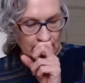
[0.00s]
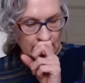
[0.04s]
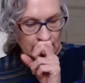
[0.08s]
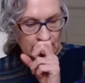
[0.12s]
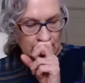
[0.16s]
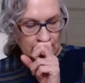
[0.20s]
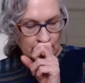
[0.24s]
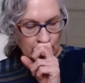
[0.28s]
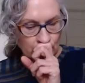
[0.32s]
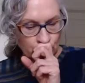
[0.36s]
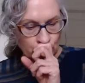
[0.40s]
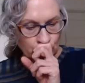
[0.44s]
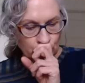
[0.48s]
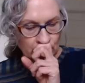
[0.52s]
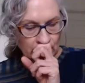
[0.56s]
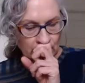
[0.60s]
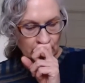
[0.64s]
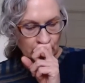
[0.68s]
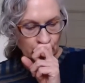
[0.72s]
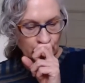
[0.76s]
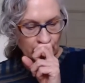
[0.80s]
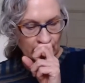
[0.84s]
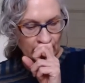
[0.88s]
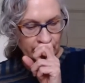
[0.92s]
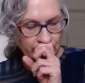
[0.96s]
So
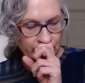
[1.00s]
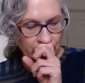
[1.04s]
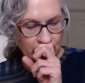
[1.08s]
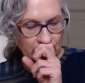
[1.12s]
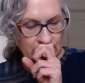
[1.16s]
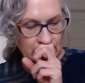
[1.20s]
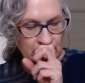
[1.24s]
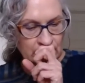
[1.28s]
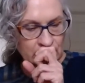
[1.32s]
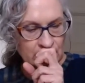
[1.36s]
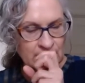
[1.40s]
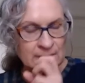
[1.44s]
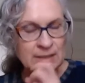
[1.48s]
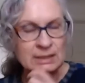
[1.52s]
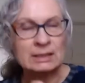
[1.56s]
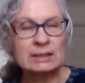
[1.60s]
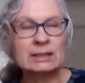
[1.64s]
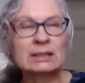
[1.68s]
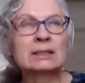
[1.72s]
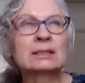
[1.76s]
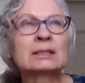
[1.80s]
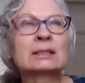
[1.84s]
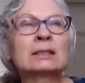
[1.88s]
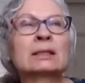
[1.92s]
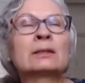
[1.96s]
what I find interesting
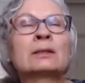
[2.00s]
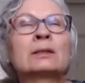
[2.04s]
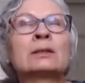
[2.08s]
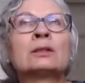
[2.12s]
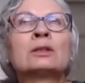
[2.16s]
is that,